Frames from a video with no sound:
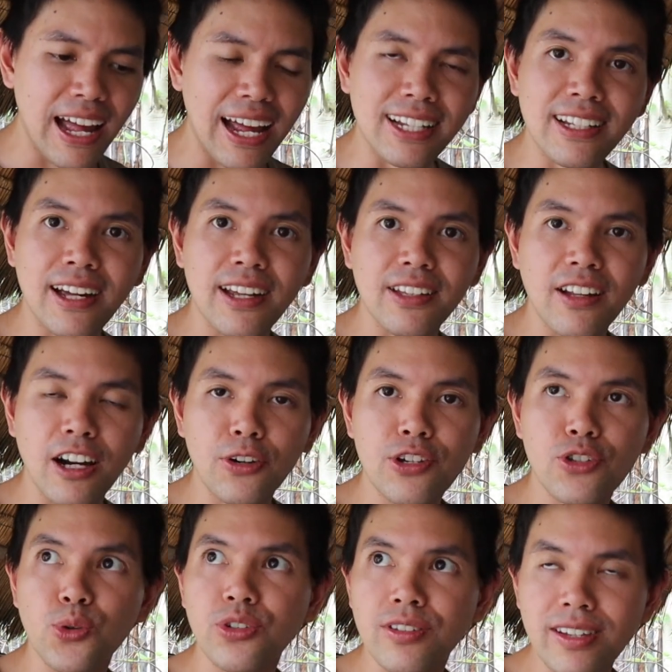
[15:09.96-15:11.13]
and that curry
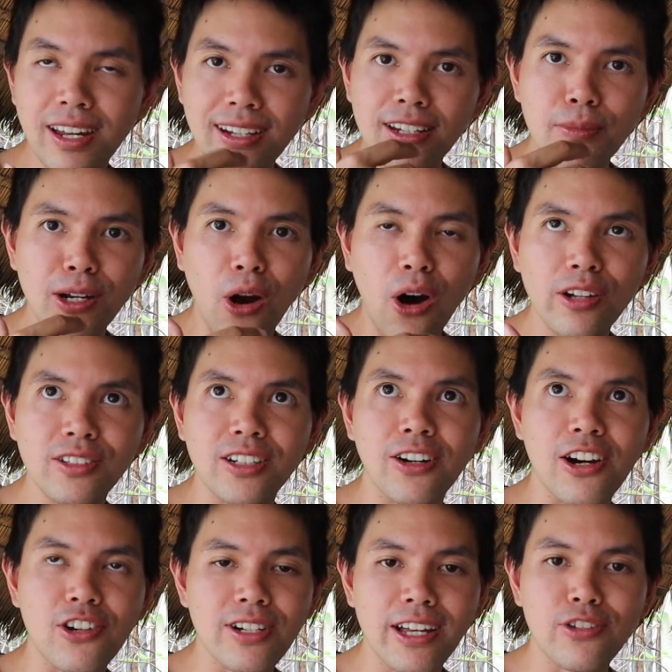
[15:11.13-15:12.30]
sauce is getting a little bit hotter
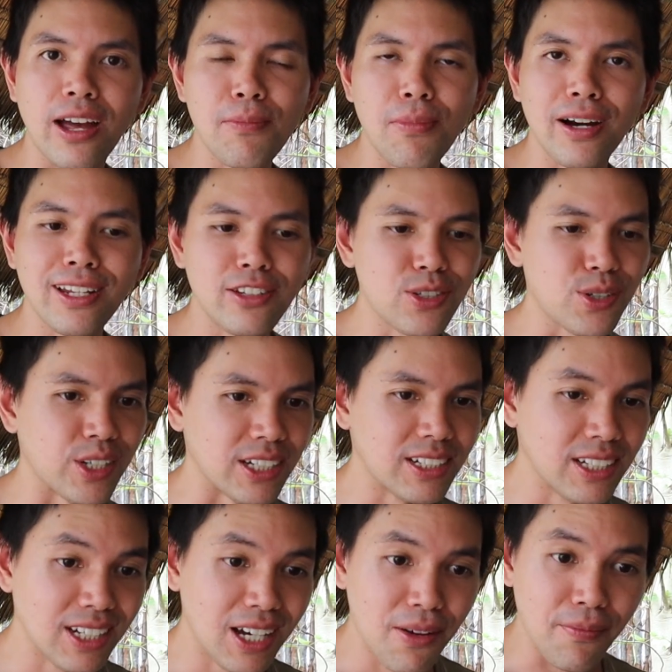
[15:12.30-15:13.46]
actually as I bite into it.
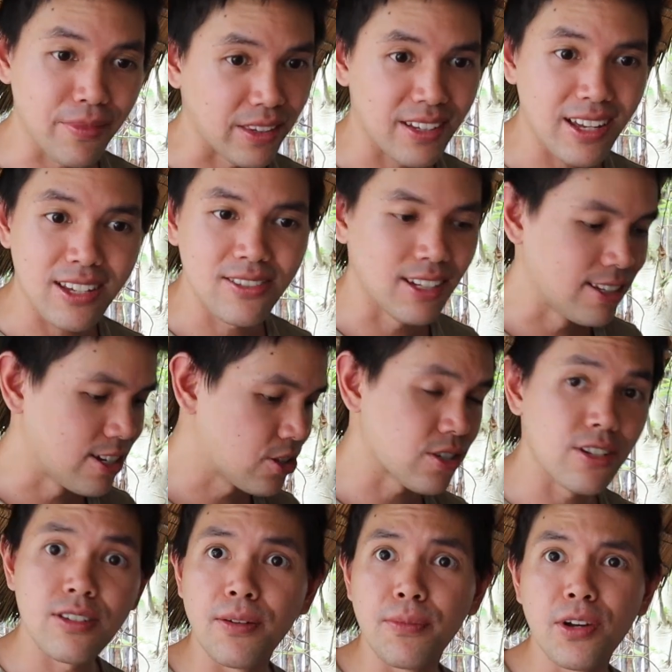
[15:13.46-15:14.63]
That's
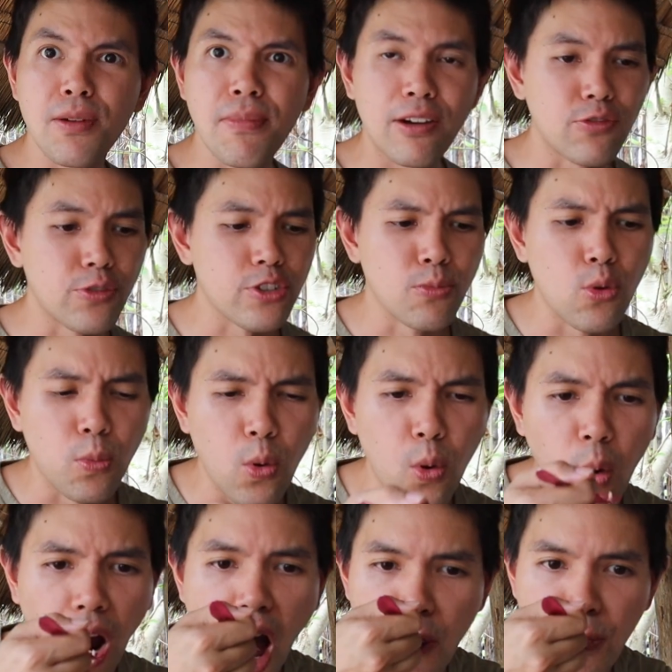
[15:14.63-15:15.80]
delicious. I'm putting back some more pork.